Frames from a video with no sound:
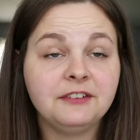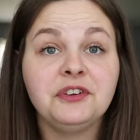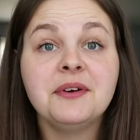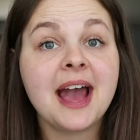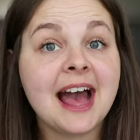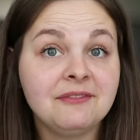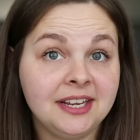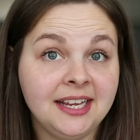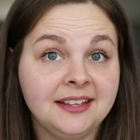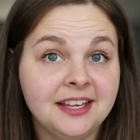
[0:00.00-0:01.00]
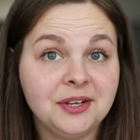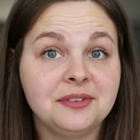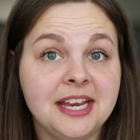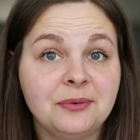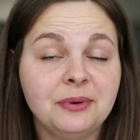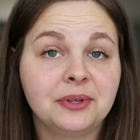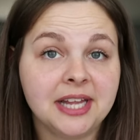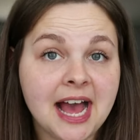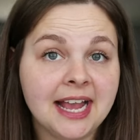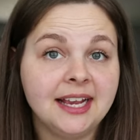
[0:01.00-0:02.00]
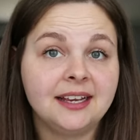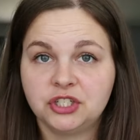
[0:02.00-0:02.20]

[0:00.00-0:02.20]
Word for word: If you have any that you think we will like,